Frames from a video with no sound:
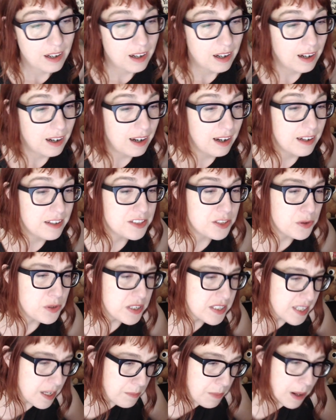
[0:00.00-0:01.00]
So to
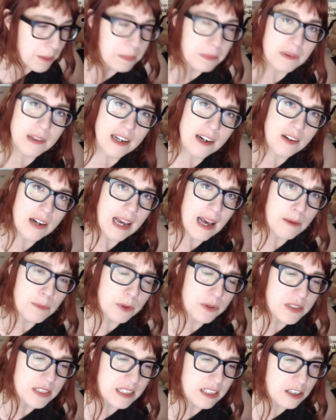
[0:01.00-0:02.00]
sum up, Laird
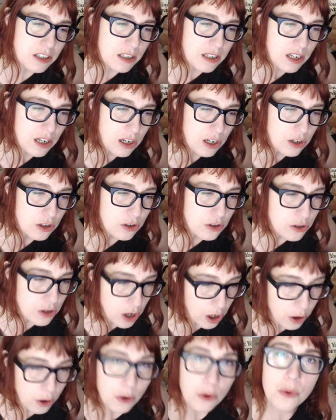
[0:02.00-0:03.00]
Hamilton,
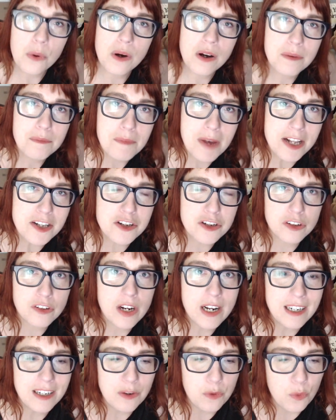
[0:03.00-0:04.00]
no,
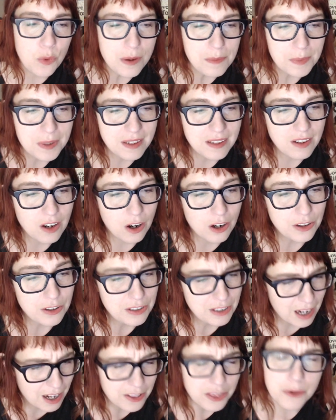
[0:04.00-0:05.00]
menstruating women are
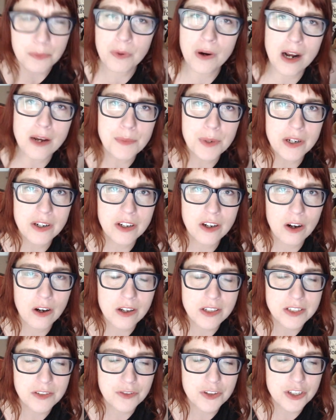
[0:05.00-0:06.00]
not the primary
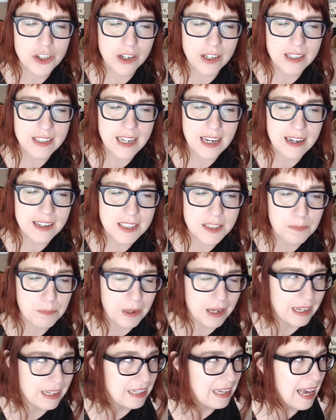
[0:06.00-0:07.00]
cause of shark attacks
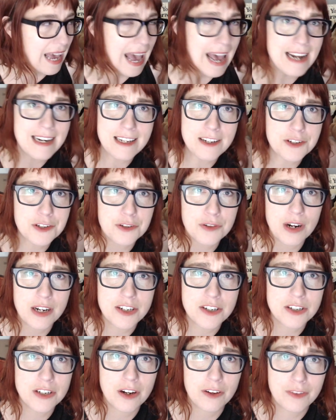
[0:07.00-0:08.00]
by any
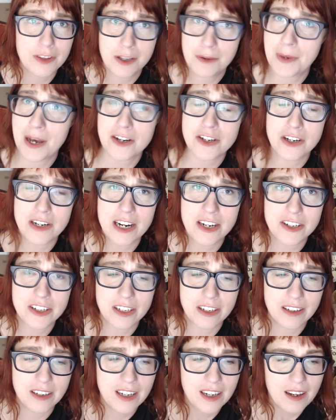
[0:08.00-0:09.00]
stretch of the
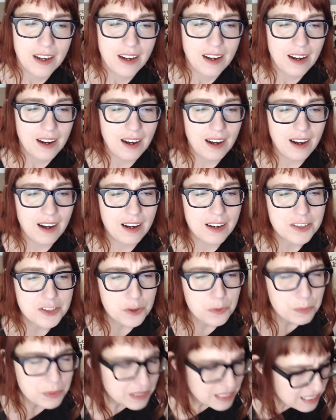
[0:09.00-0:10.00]
imagination. So
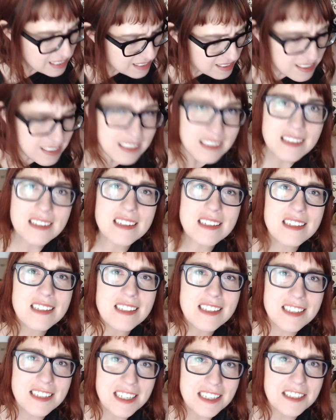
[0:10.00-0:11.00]
please
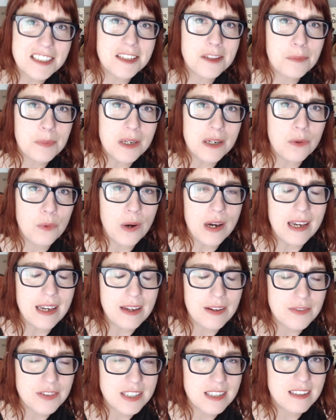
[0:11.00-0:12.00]
stick to the big
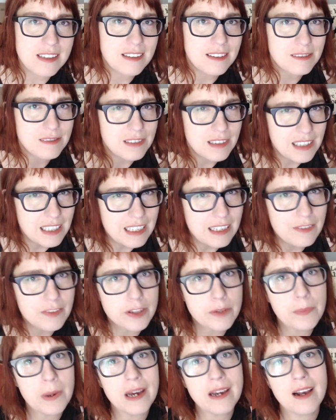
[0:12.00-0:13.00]
waves. Leave
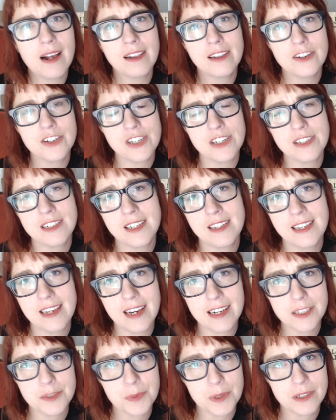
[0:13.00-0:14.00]
the biology to the
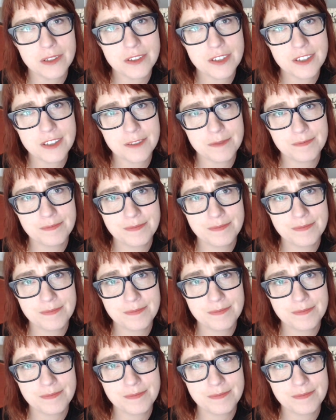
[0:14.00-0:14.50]
experts.